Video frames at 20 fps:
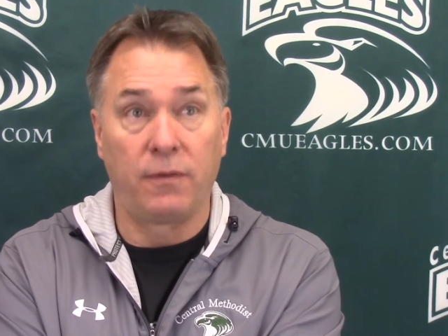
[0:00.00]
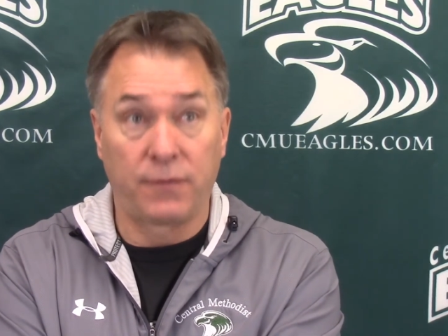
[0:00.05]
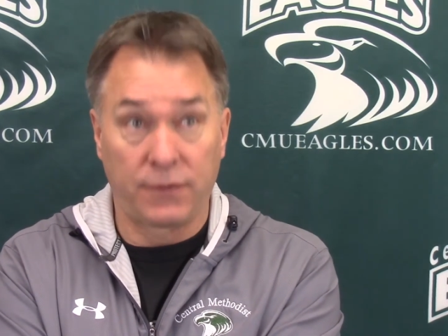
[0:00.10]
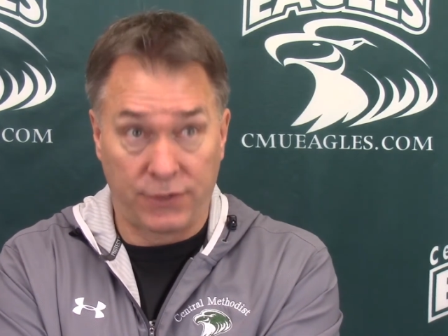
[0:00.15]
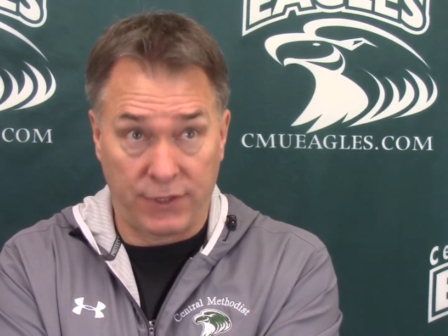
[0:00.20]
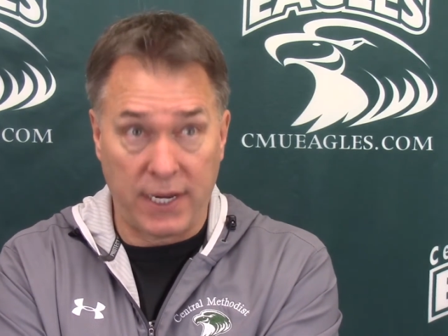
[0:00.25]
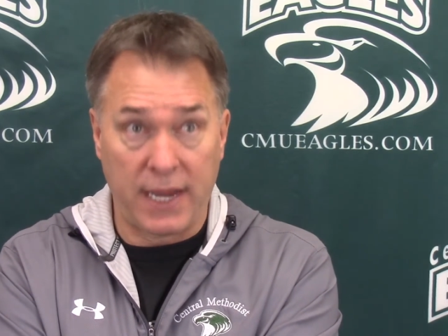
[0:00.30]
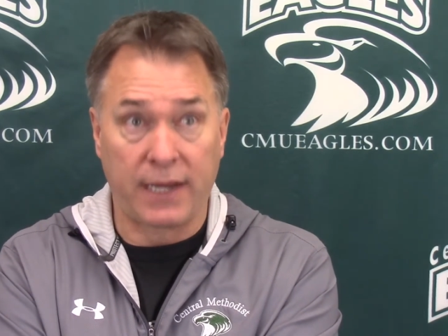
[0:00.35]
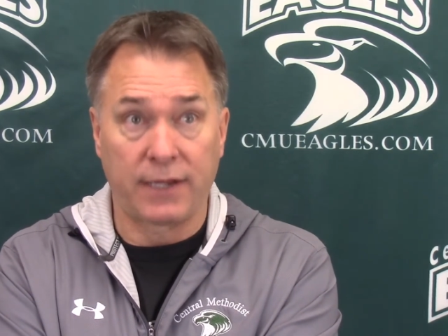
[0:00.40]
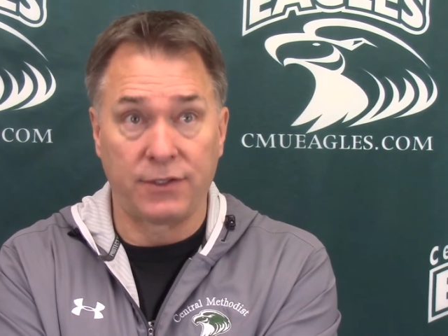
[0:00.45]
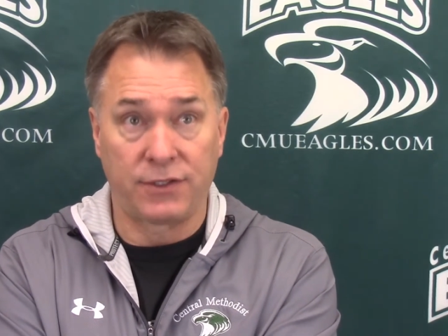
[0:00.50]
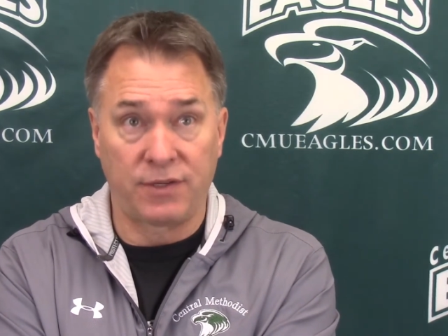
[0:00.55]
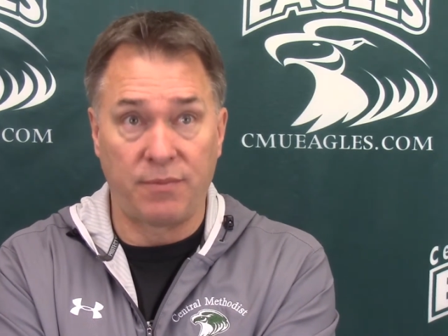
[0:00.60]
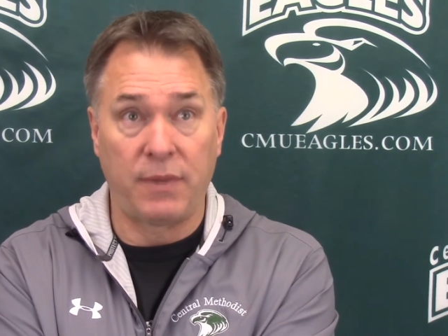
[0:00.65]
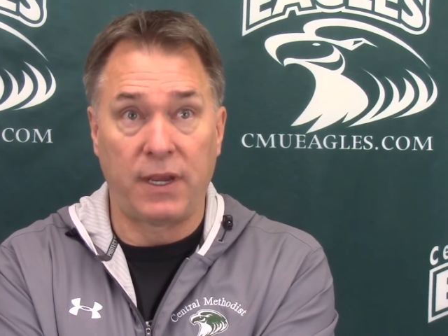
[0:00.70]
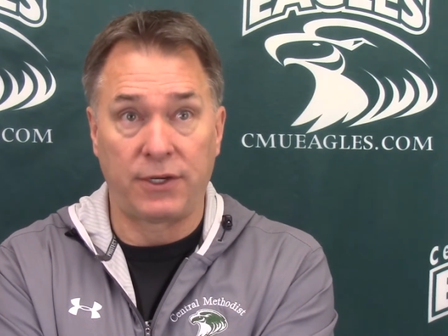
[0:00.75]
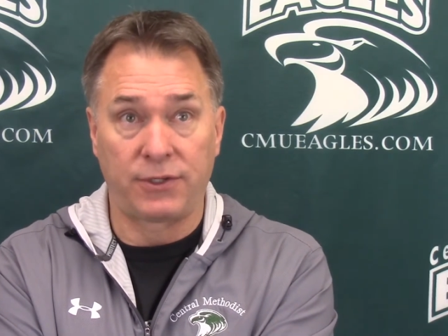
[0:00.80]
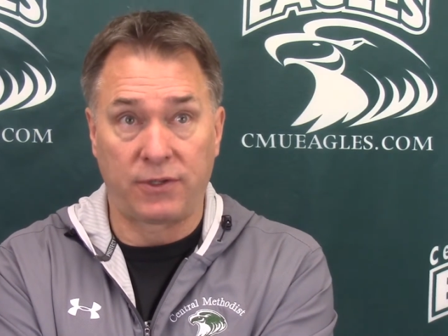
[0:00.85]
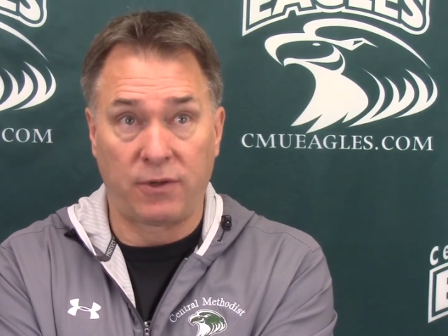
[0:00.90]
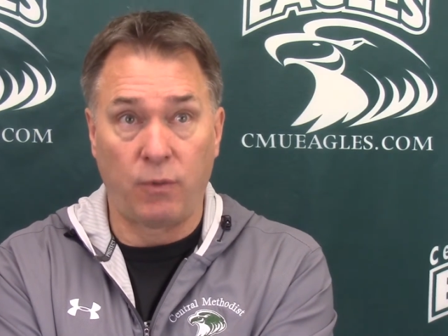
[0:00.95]
for second
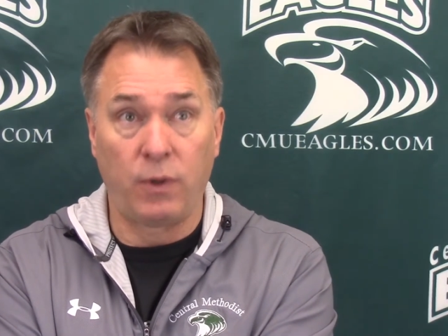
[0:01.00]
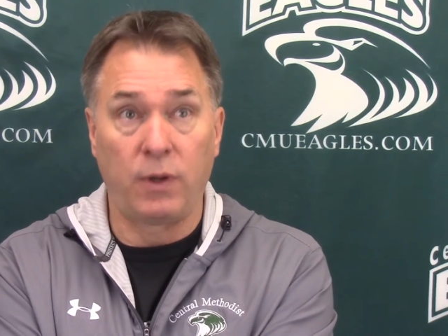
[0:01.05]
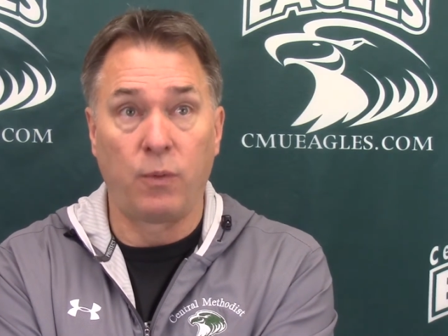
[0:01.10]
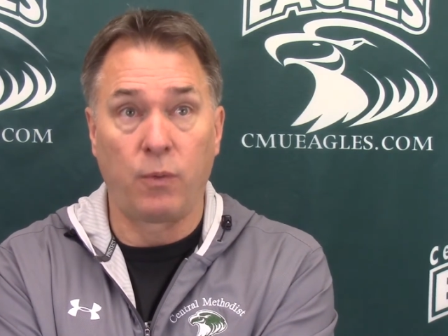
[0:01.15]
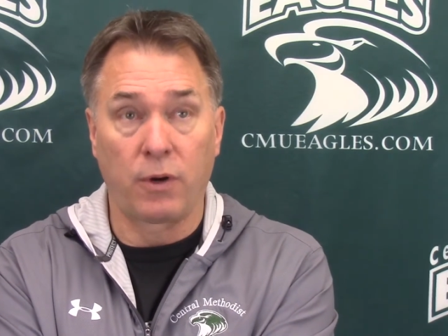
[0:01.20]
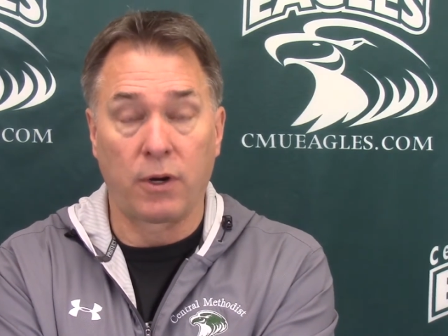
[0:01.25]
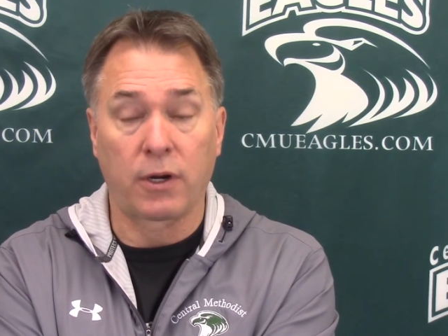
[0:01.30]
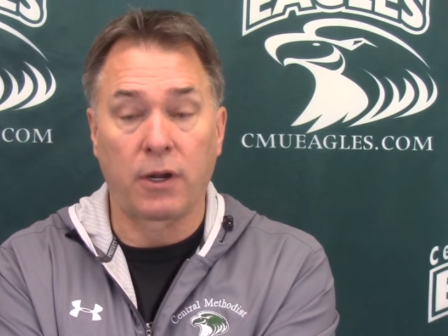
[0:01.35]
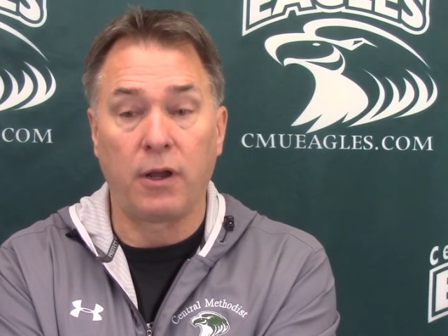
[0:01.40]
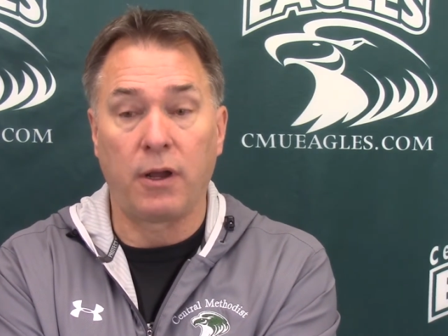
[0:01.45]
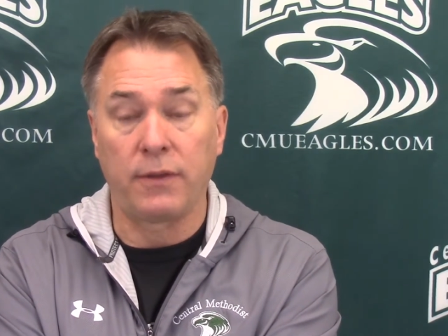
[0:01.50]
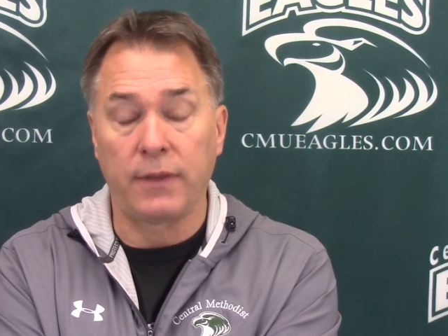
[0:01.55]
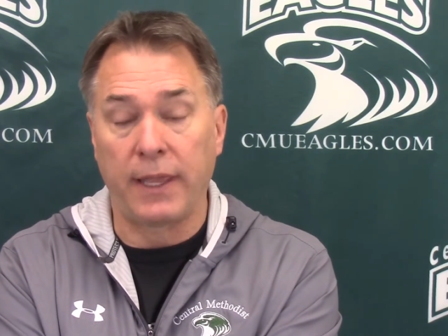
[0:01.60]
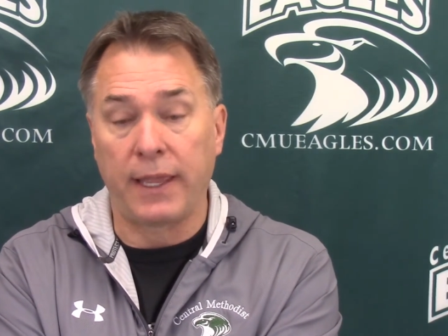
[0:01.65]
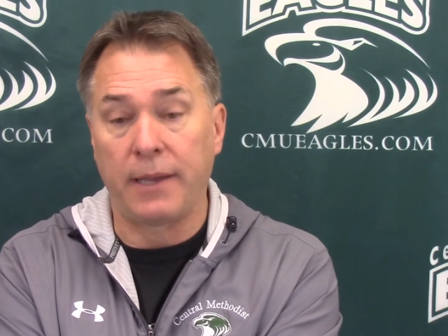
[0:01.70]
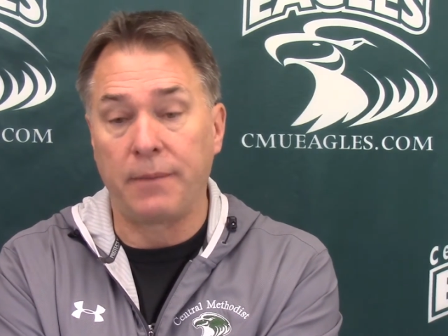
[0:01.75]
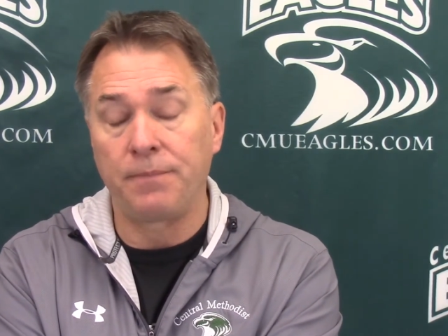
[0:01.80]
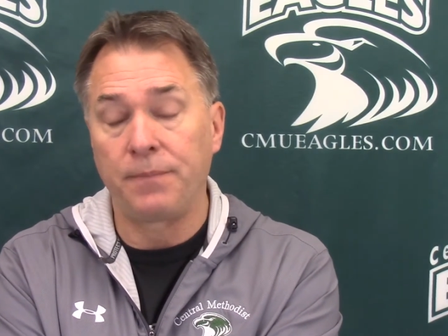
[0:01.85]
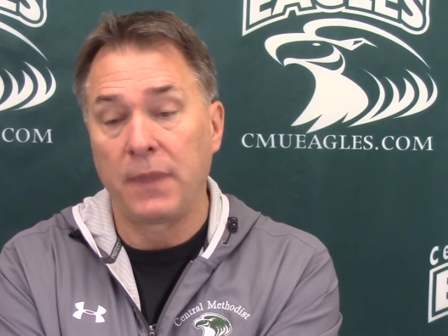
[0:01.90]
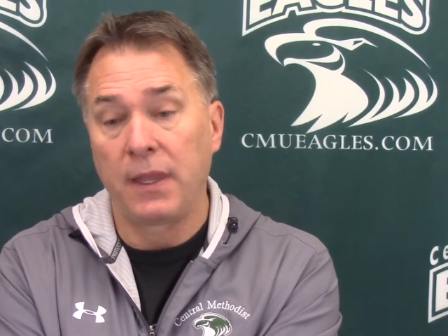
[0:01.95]
semester. We'll work on
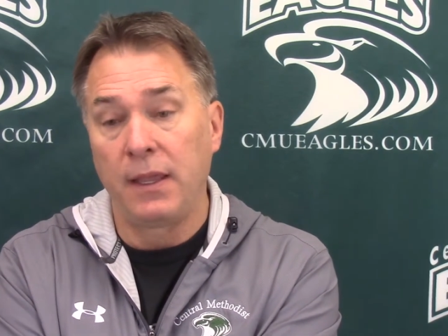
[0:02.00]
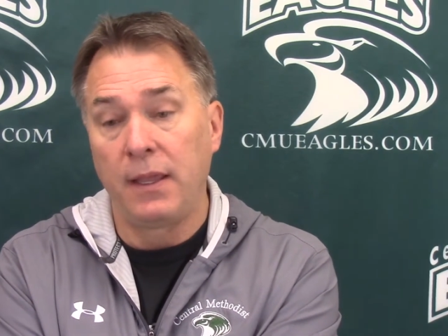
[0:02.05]
that.